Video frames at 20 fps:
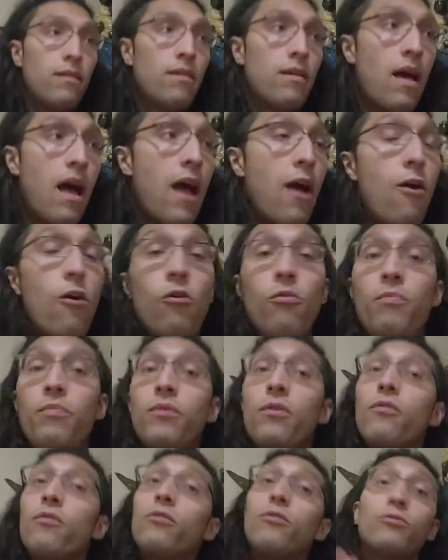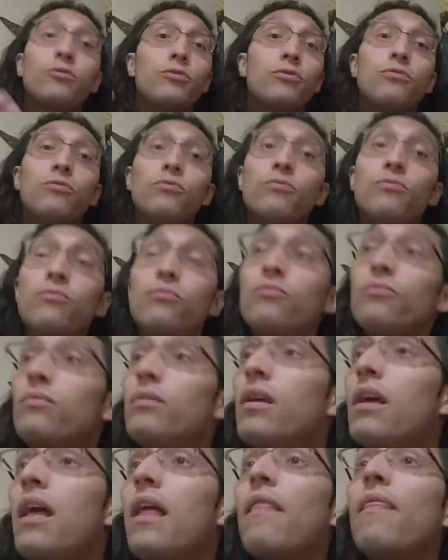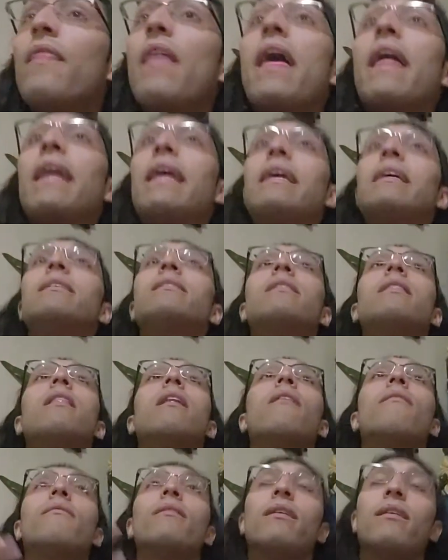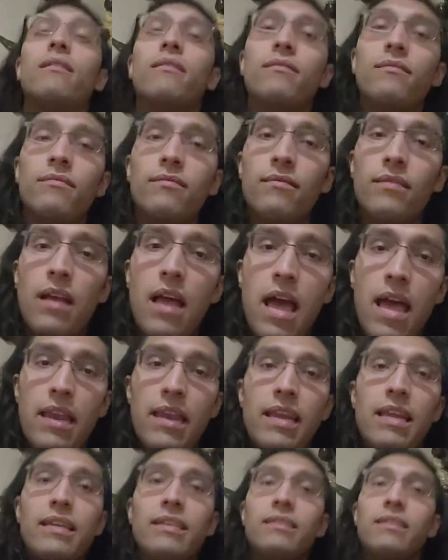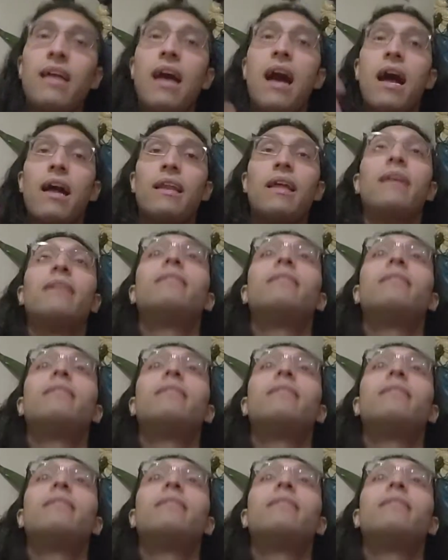I hope you're an Ochun that is loving and is kind and